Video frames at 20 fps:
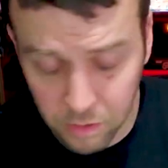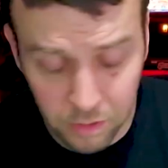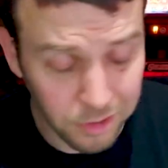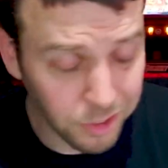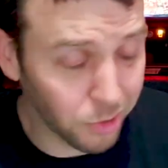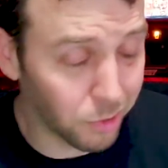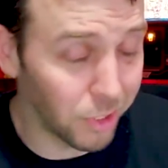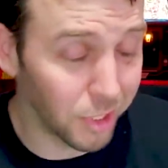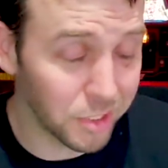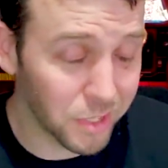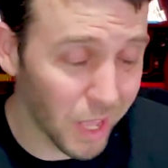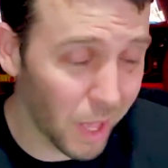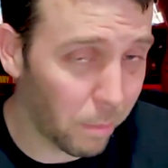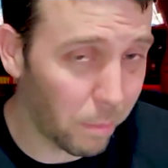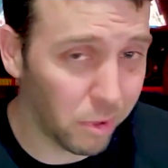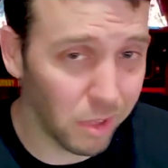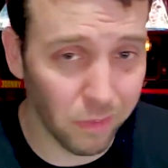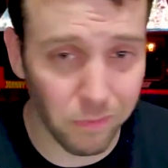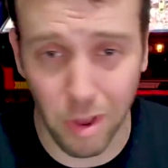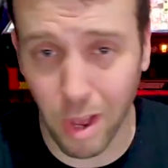So a
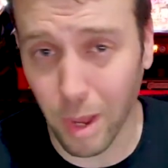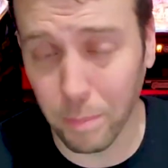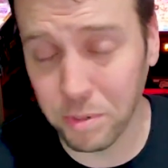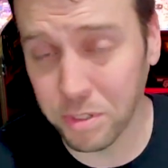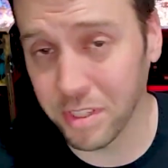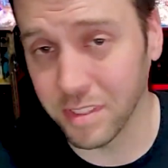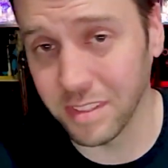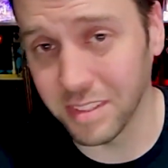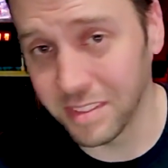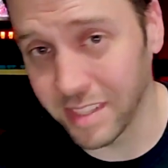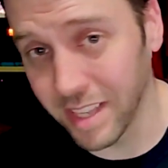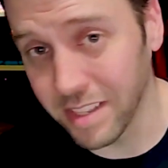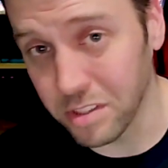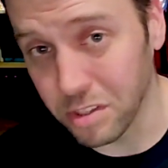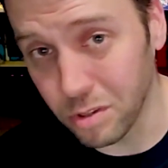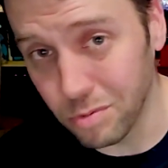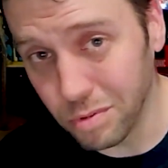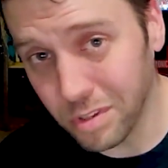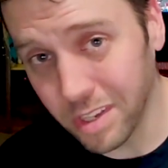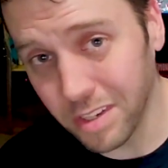couple of options that
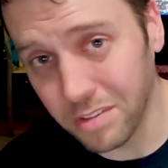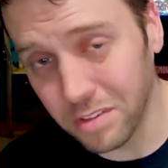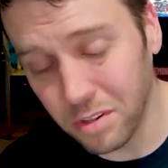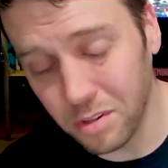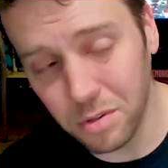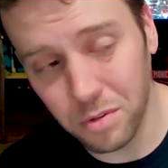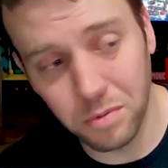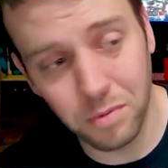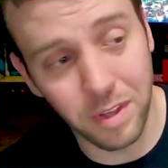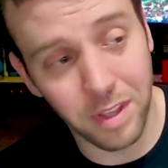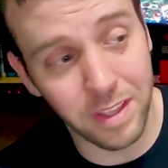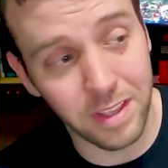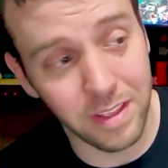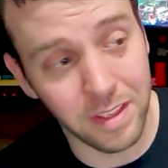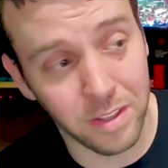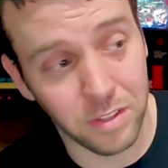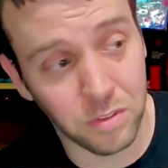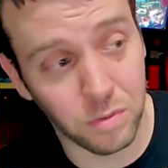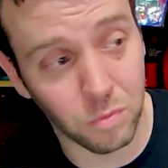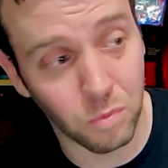you can do
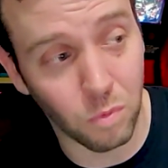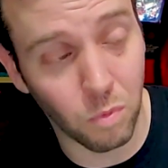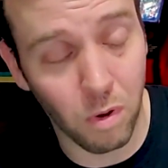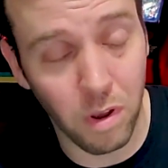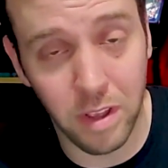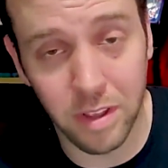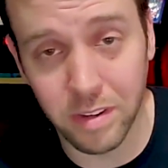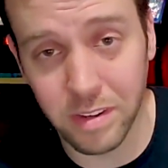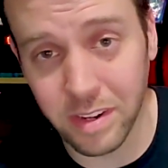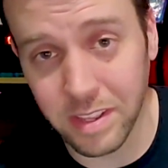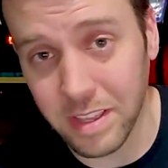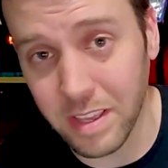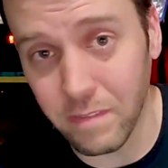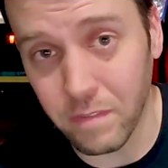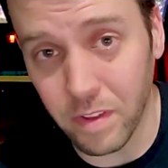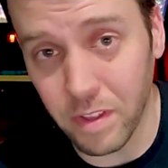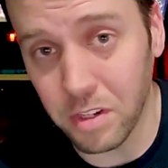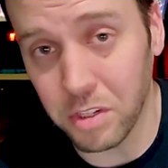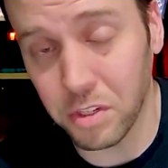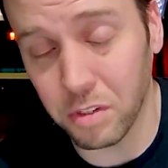is, one,
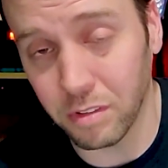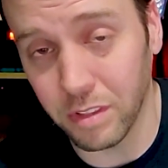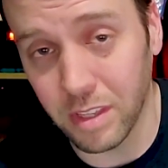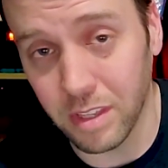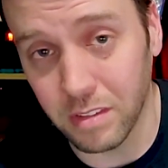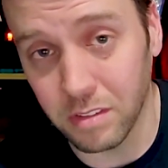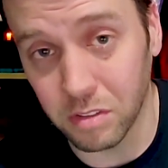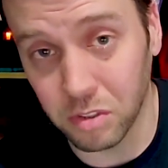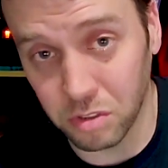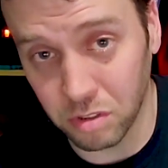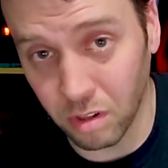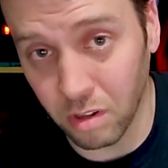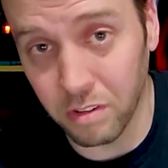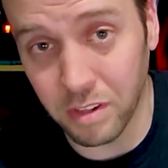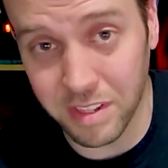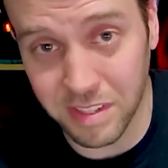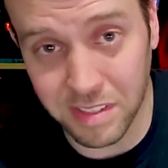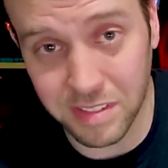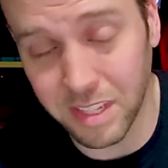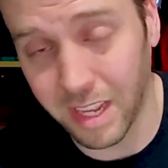eventually
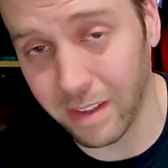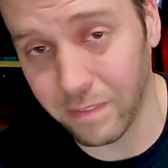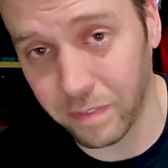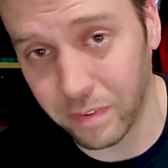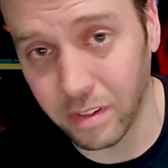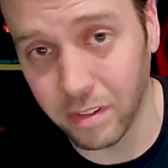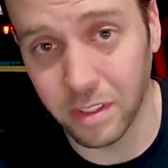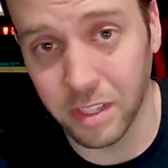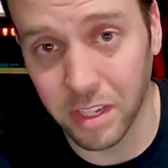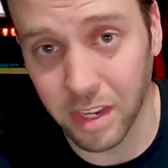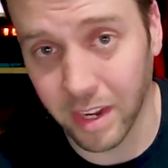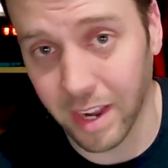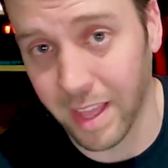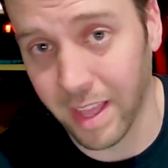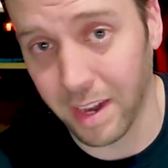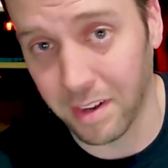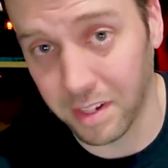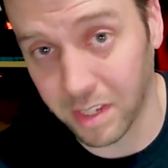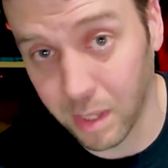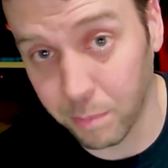Stern is definitely gonna
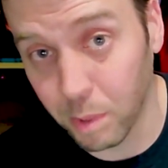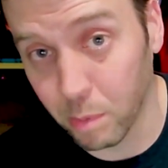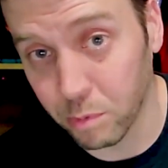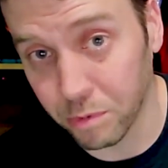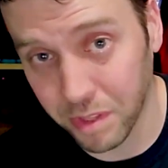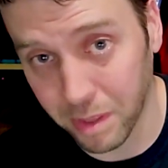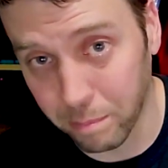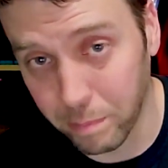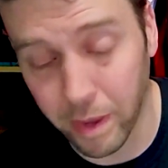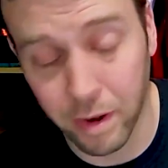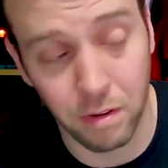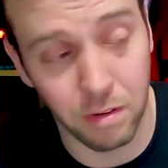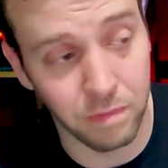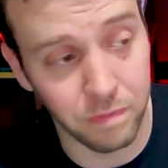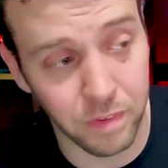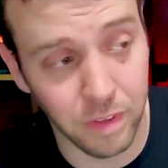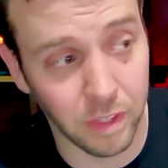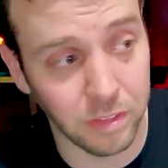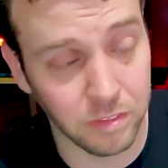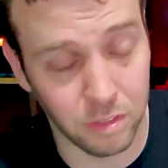have to come up with a better
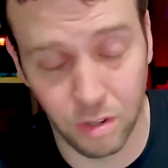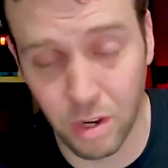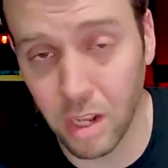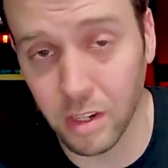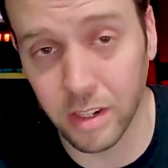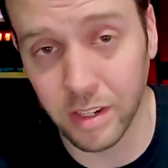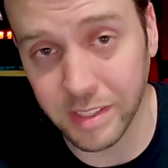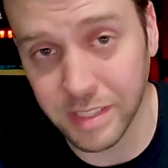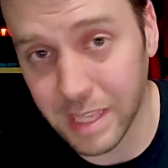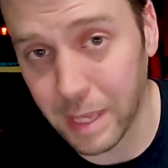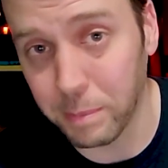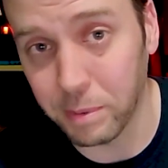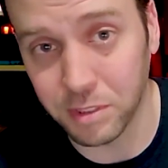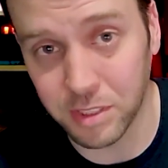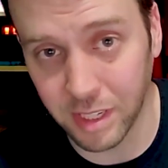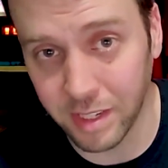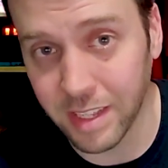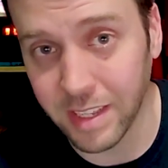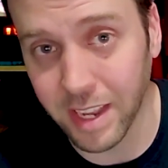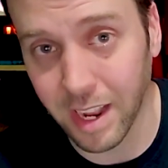fix. They're not gonna keep
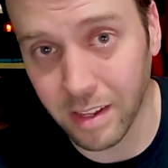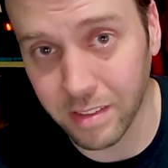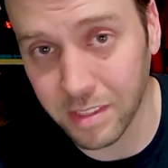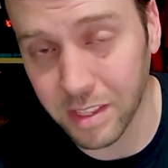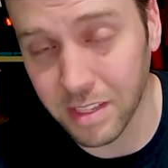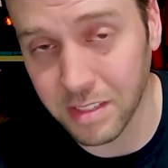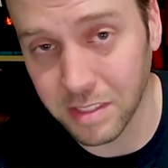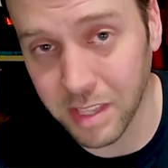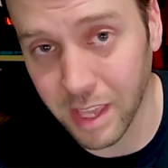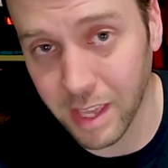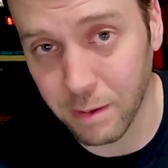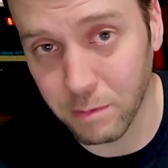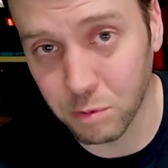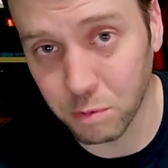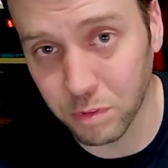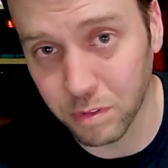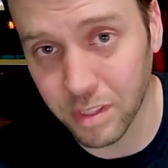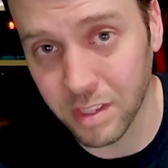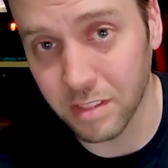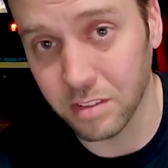sending out these games
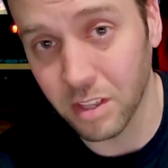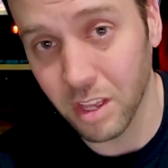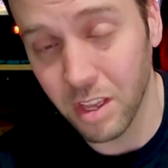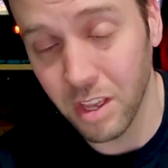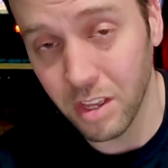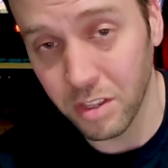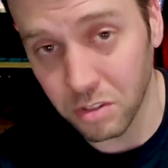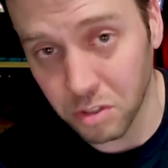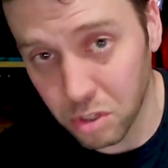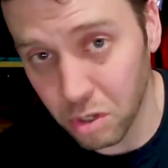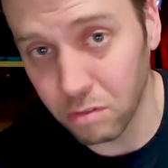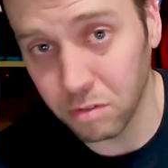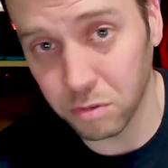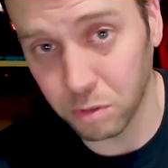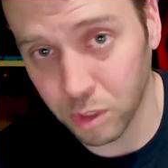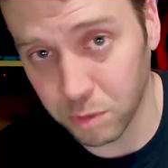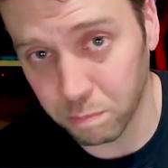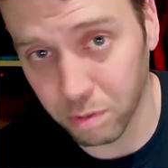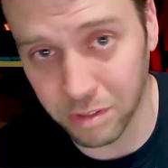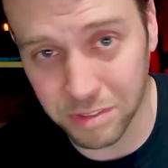with these
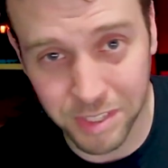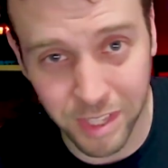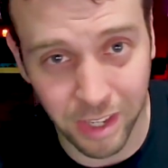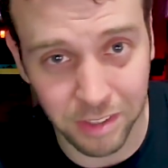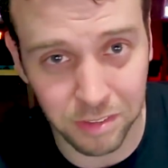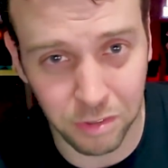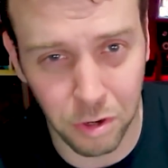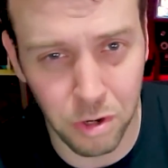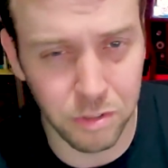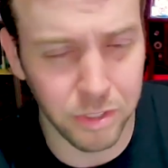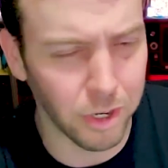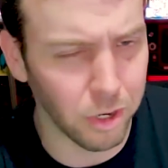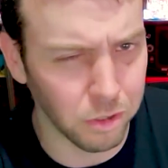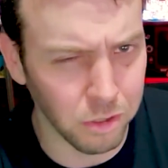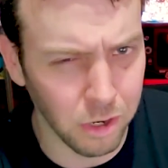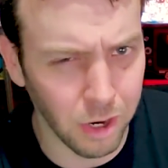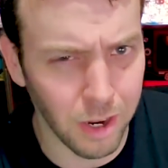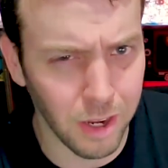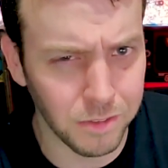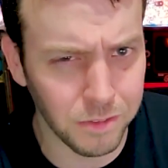useless protectors that are
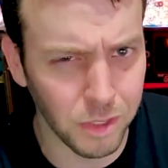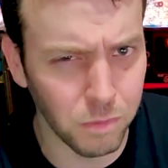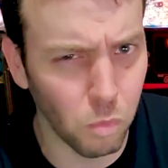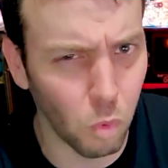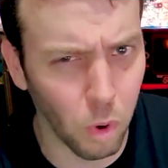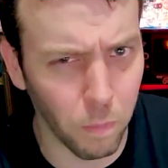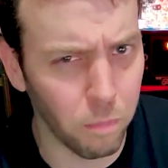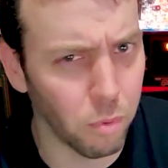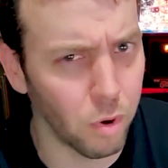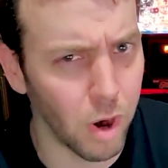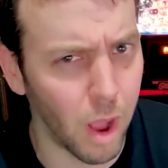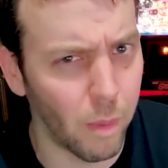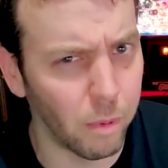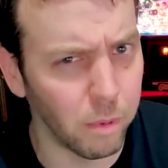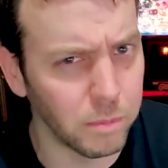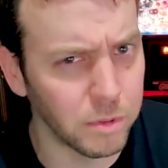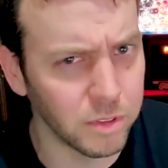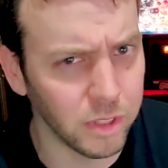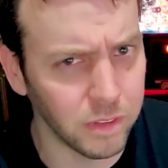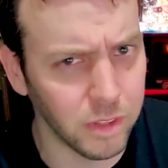causing more
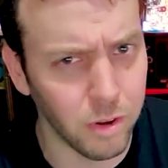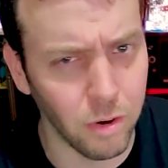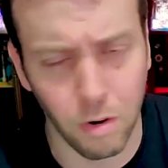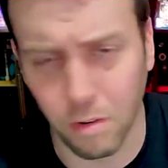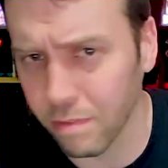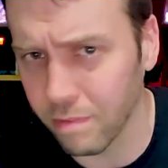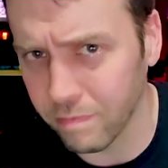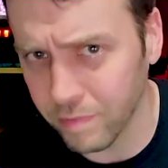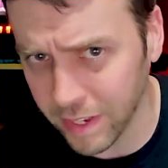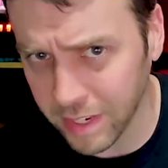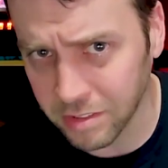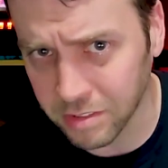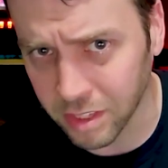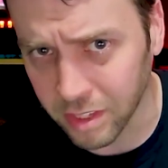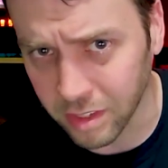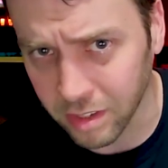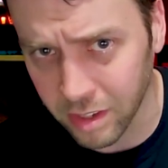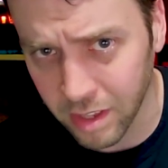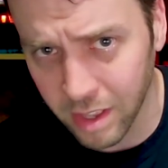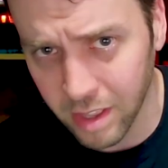problems than they are
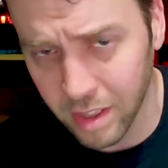fixing.